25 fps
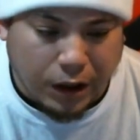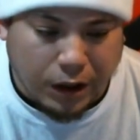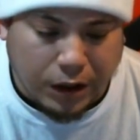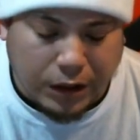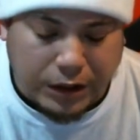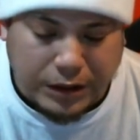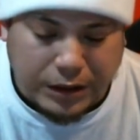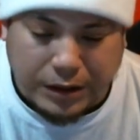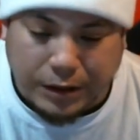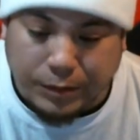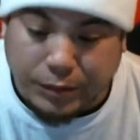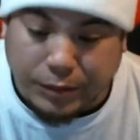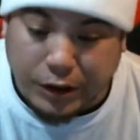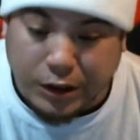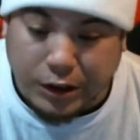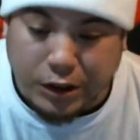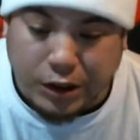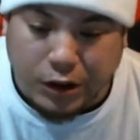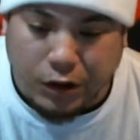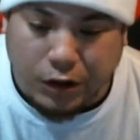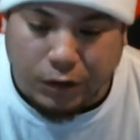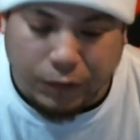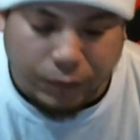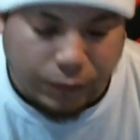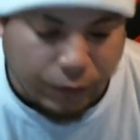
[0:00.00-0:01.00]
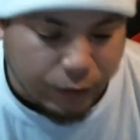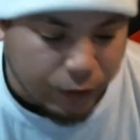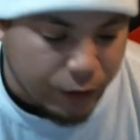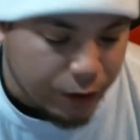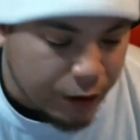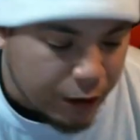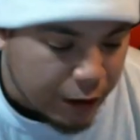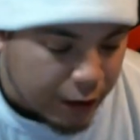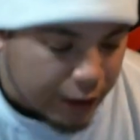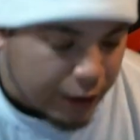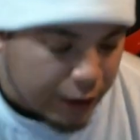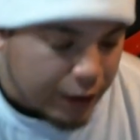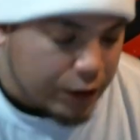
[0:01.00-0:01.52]
something to show for.
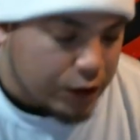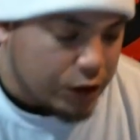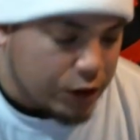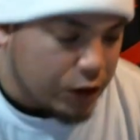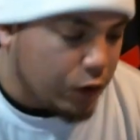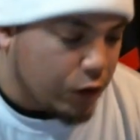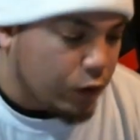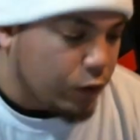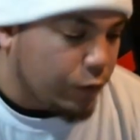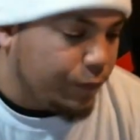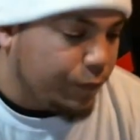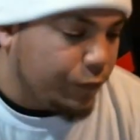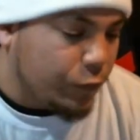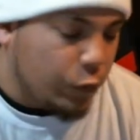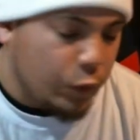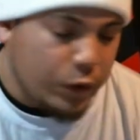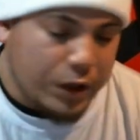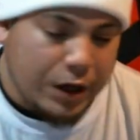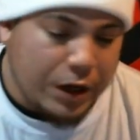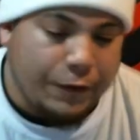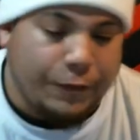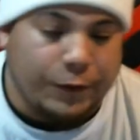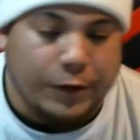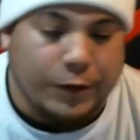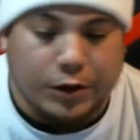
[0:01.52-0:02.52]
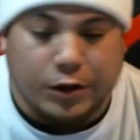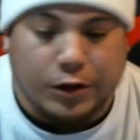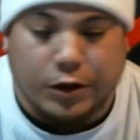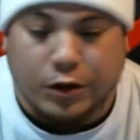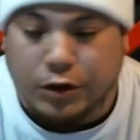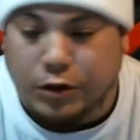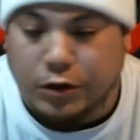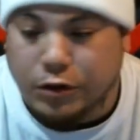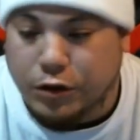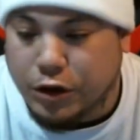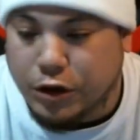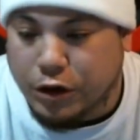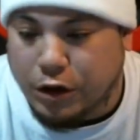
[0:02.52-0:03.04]
So without further
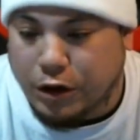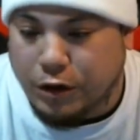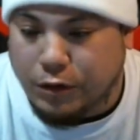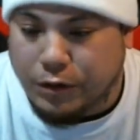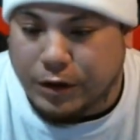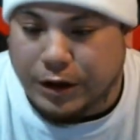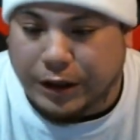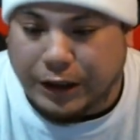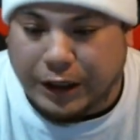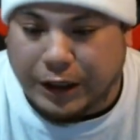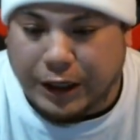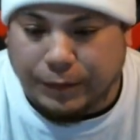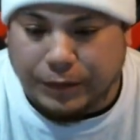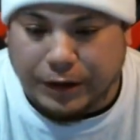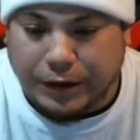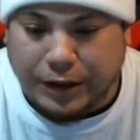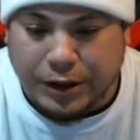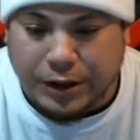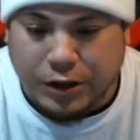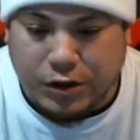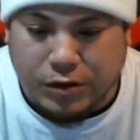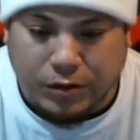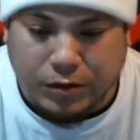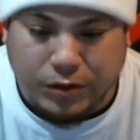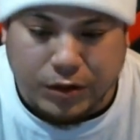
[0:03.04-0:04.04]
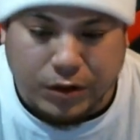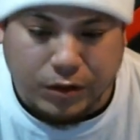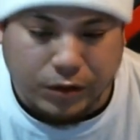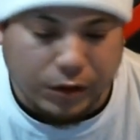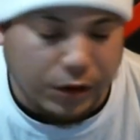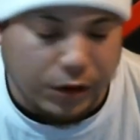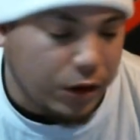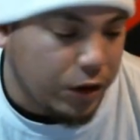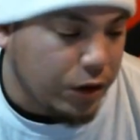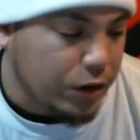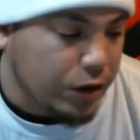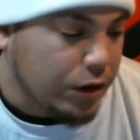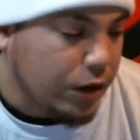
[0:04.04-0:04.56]
ado, I don't want to keep the intro too
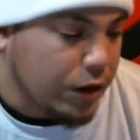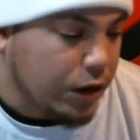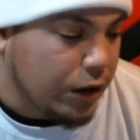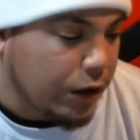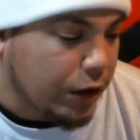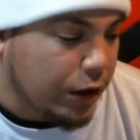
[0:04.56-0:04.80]
long.